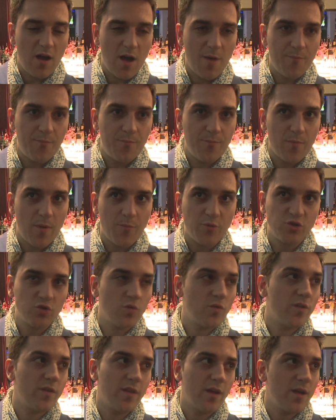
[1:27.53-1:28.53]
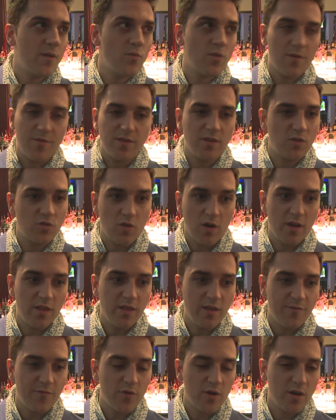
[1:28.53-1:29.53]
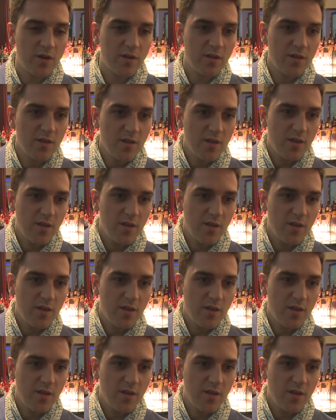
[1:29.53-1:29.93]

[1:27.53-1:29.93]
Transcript: I'm pretty sure the game would have been totally different